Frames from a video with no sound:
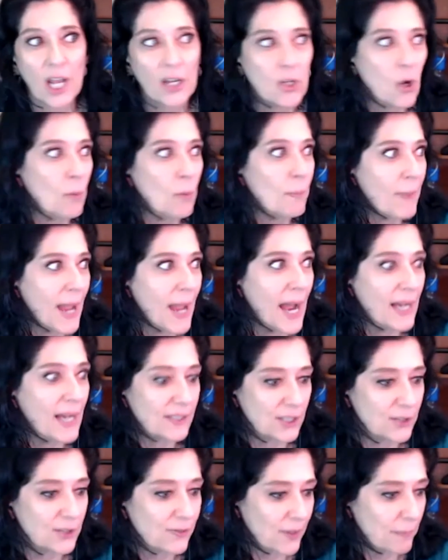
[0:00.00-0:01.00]
no
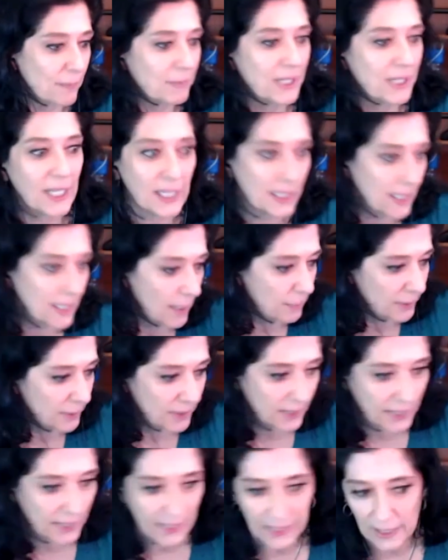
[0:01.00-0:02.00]
mess from getting up
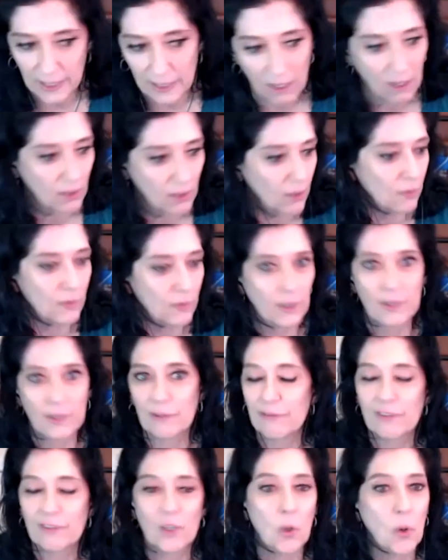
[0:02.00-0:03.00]
and linking all over the
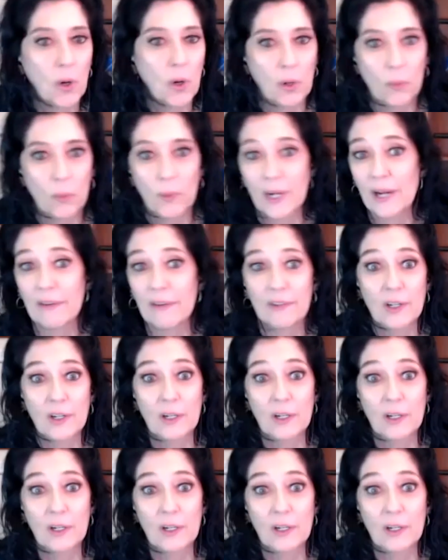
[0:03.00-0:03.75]
floor or whatever.